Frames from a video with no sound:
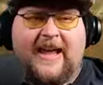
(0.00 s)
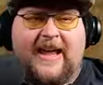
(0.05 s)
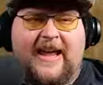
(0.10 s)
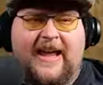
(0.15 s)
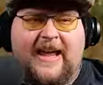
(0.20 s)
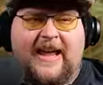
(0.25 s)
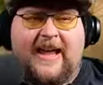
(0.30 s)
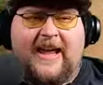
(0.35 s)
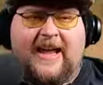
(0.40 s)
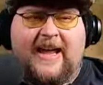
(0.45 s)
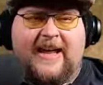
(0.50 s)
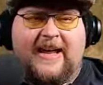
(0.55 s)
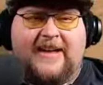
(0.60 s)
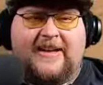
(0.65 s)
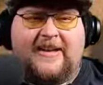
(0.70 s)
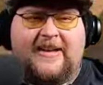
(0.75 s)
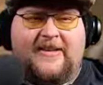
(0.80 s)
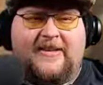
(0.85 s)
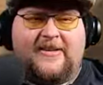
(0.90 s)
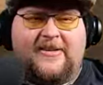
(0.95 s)

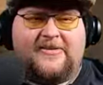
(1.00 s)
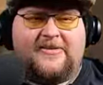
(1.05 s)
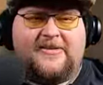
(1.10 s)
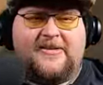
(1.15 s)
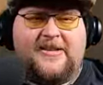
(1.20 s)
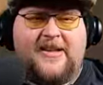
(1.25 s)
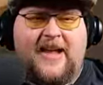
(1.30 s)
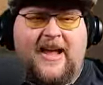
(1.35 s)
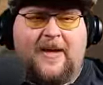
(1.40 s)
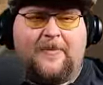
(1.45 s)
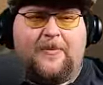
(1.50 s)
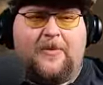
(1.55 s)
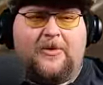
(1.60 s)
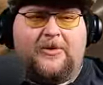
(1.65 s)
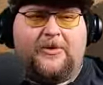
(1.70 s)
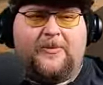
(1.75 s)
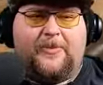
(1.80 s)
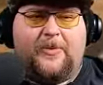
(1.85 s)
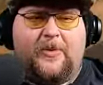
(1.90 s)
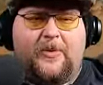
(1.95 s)
And there's not
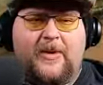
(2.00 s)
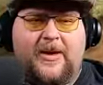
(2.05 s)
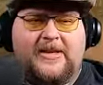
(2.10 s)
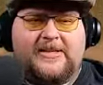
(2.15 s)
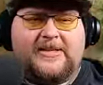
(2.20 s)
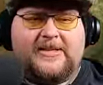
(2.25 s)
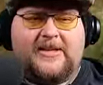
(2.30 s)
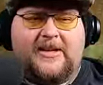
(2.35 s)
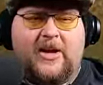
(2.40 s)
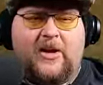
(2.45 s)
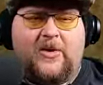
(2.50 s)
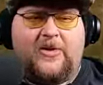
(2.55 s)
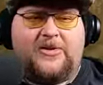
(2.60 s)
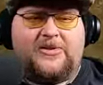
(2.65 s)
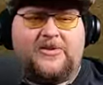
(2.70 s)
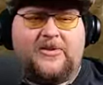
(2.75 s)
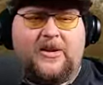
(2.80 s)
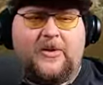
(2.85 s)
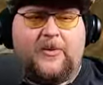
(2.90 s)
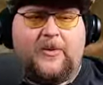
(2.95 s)
multiple ways to go.
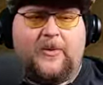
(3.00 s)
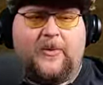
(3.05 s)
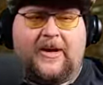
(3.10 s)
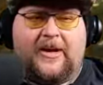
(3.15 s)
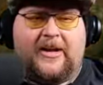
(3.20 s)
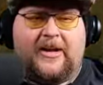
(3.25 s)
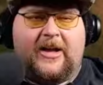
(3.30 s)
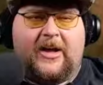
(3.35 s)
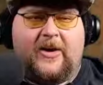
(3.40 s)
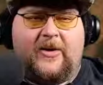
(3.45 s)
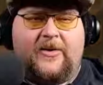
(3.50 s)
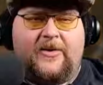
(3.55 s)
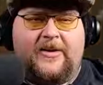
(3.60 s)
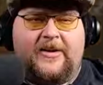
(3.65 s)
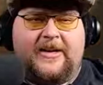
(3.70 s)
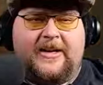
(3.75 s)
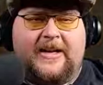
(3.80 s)
There's only one way to go.